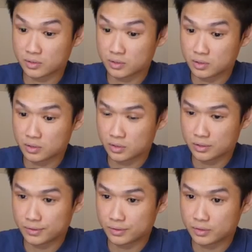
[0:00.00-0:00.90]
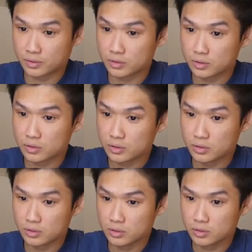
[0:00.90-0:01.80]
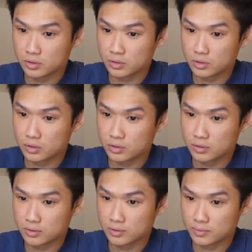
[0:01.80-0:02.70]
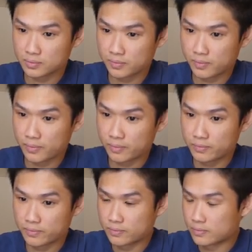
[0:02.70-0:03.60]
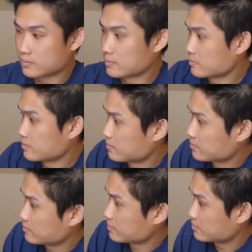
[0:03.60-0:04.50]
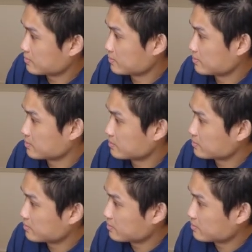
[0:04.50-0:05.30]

(not speaking)